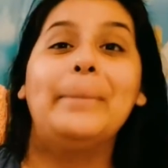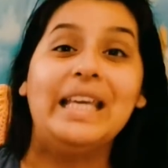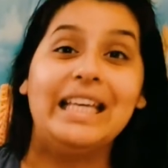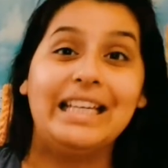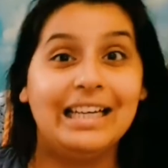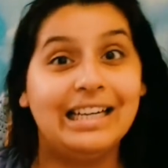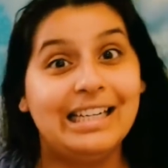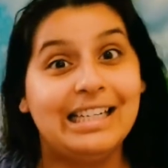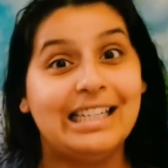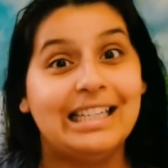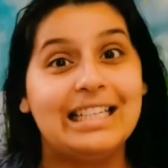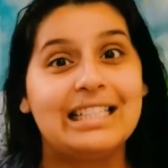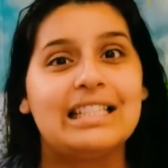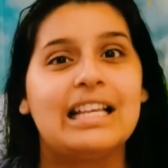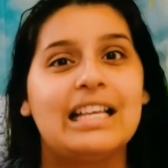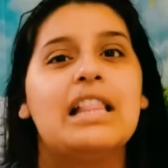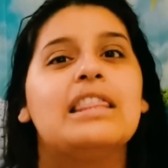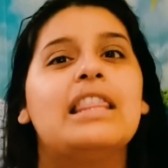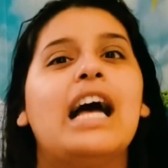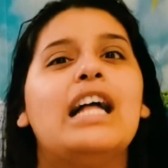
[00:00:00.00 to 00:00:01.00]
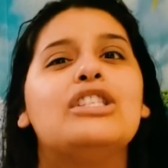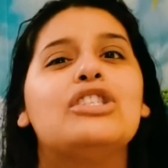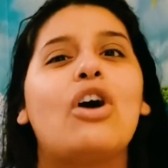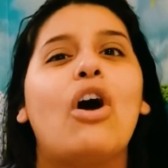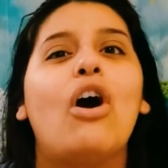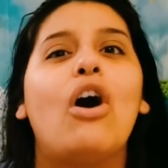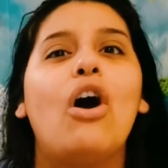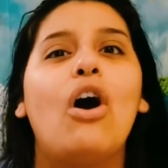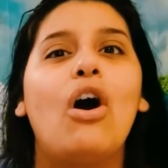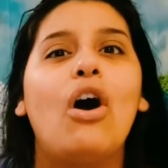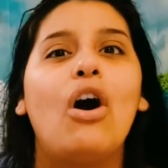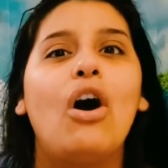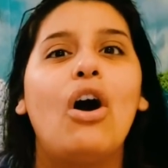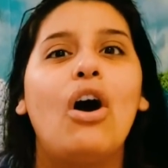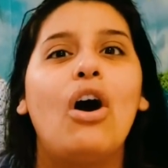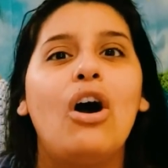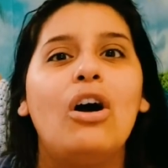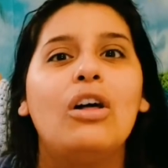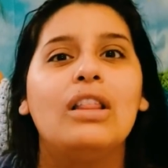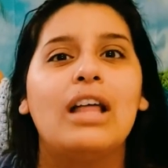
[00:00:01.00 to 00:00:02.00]
because that's
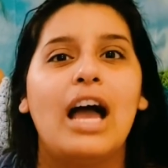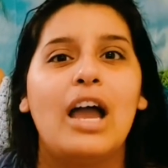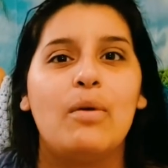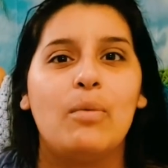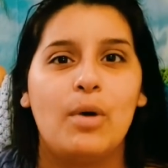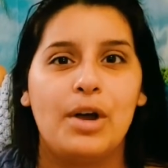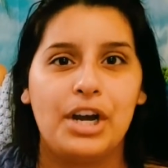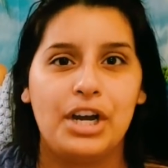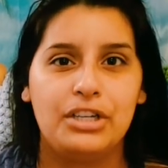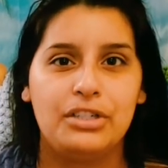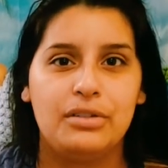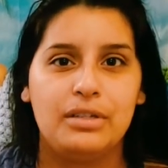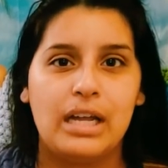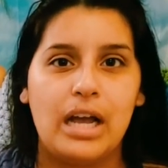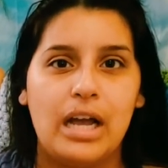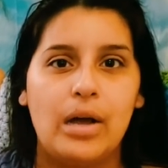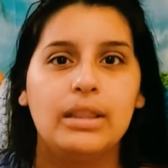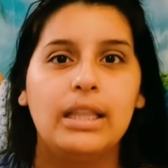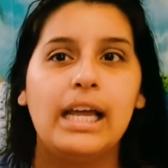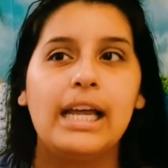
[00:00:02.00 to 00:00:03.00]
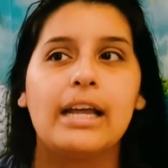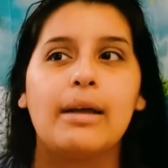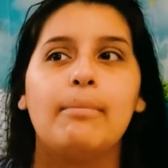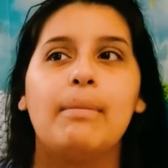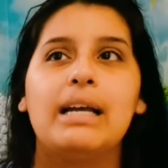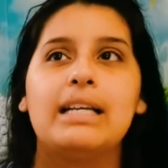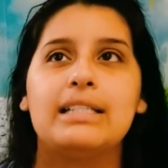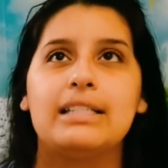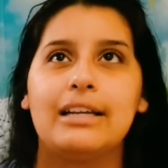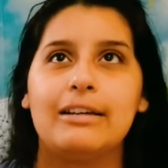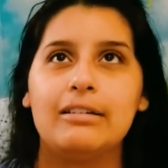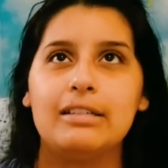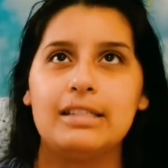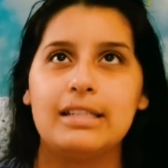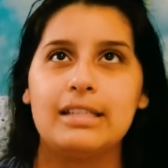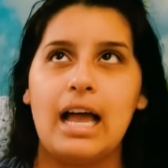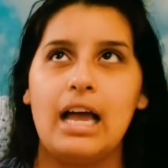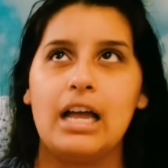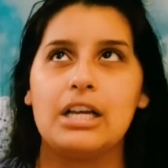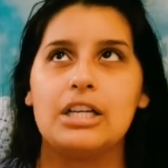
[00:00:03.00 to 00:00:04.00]
all I want to do now. Like my Sarah
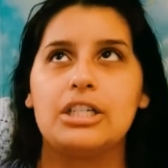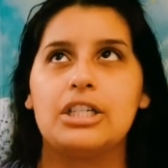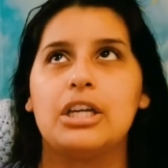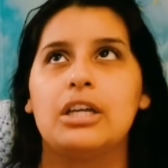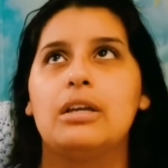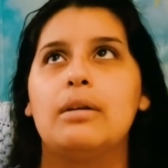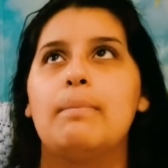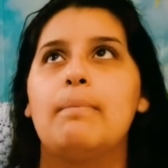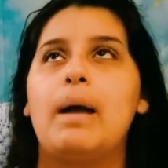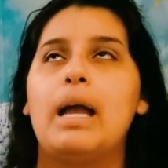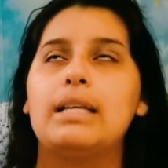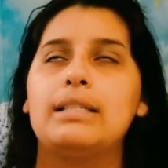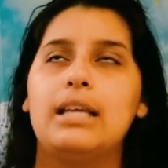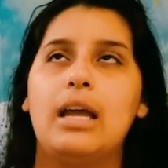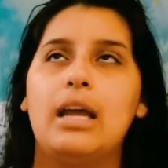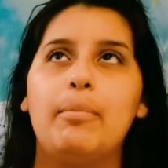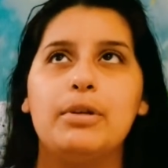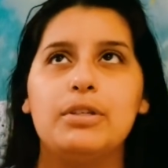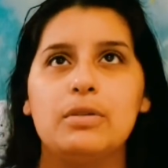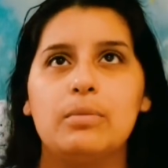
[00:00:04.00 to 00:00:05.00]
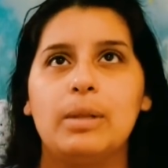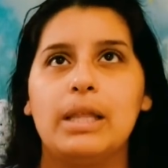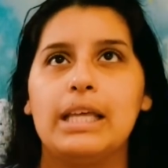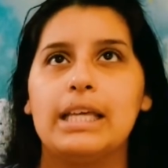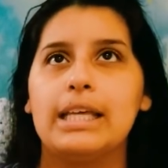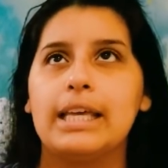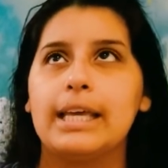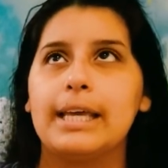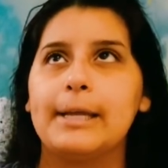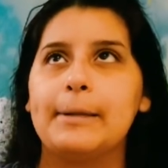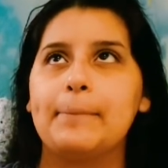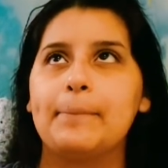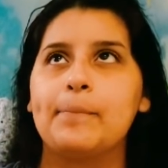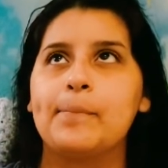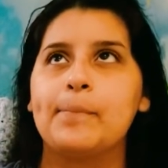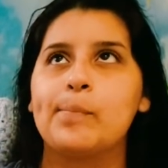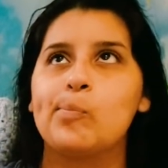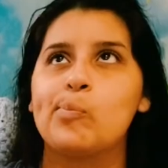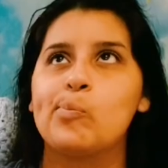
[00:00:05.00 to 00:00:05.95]
Satch, my temperature blanket,